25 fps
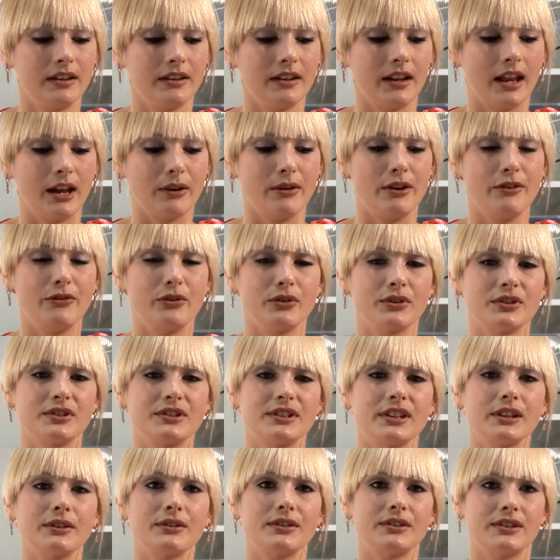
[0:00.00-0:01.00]
Now, if you're
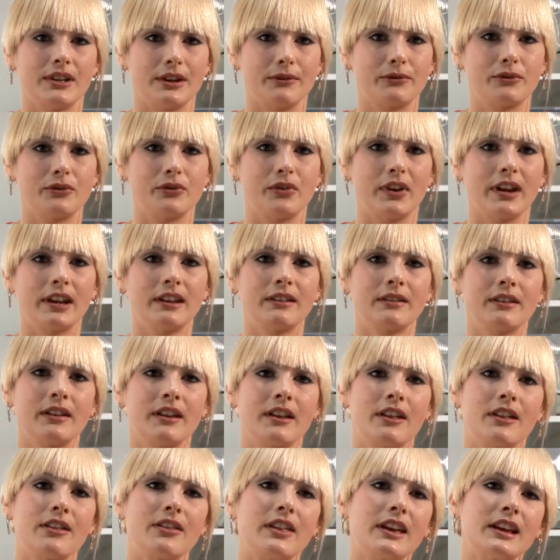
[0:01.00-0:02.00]
still suffering,
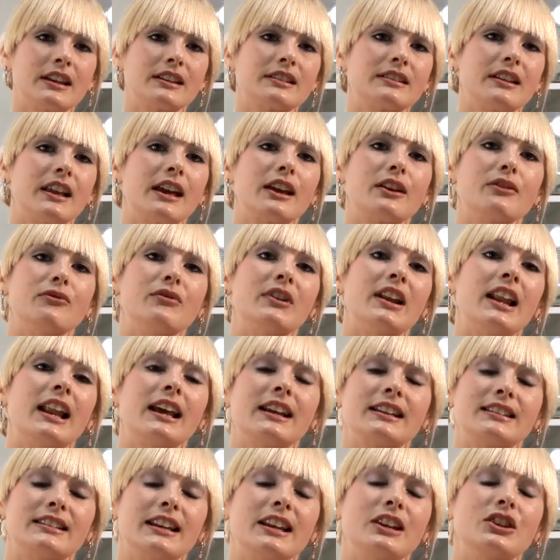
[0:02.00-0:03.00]
things like
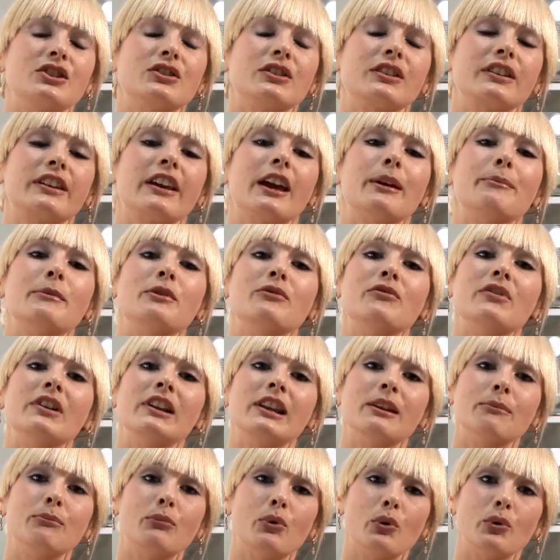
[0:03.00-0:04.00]
relaxation can be
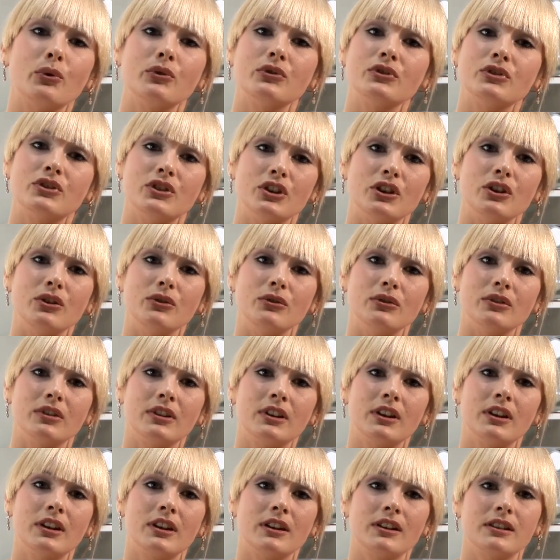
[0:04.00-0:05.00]
really important too.
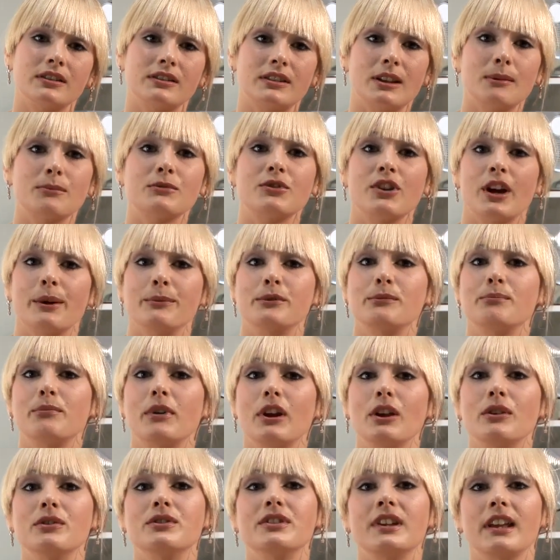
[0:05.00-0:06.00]
Sometimes
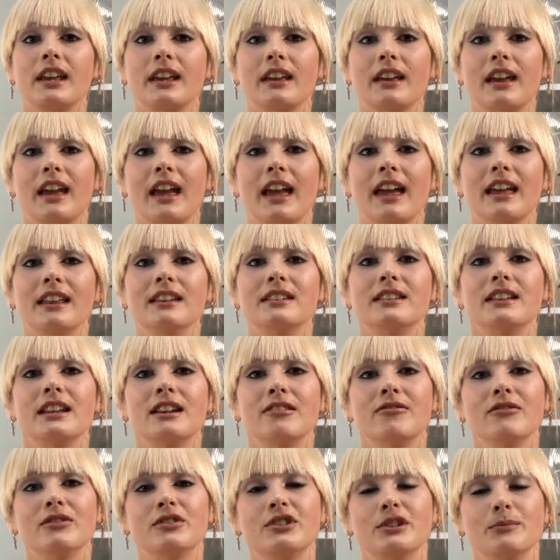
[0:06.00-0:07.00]
bloating and
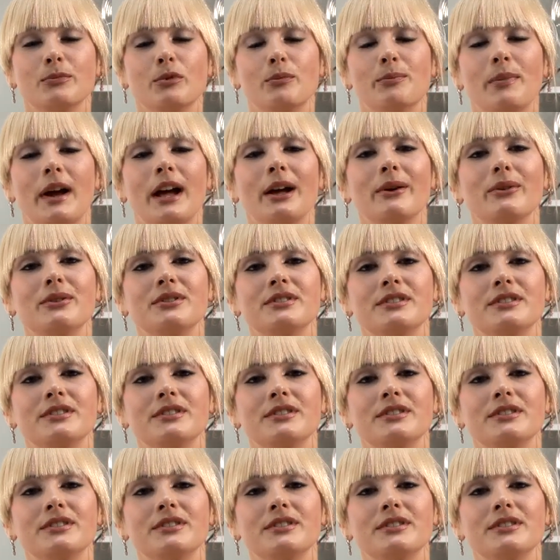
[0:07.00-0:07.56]
irritable bowel